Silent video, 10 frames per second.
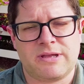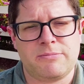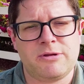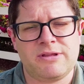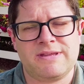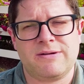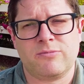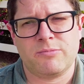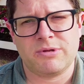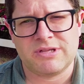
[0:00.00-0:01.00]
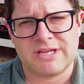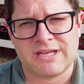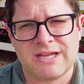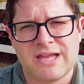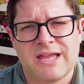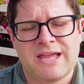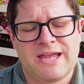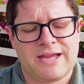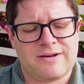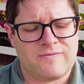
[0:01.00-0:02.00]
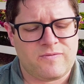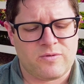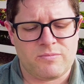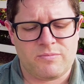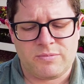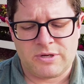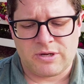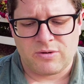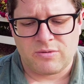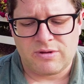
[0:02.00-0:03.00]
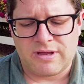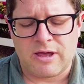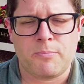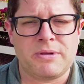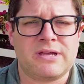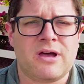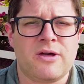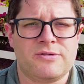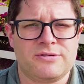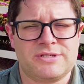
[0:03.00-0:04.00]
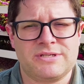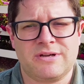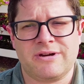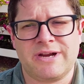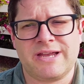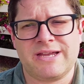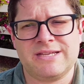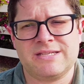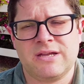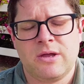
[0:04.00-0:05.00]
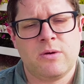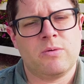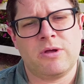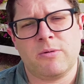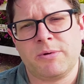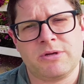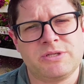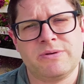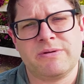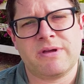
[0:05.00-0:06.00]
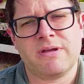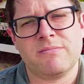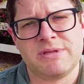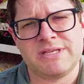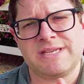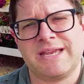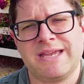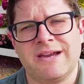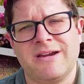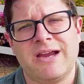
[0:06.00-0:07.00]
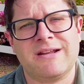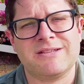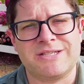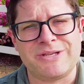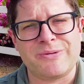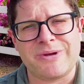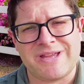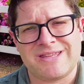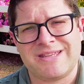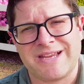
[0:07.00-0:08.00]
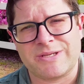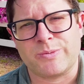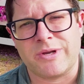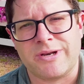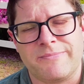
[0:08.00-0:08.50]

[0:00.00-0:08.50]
the community that we're building and for, you know, helping others. All right, guys? Well, I hope you're all doing well. Please take care, and I'll see you in the next one.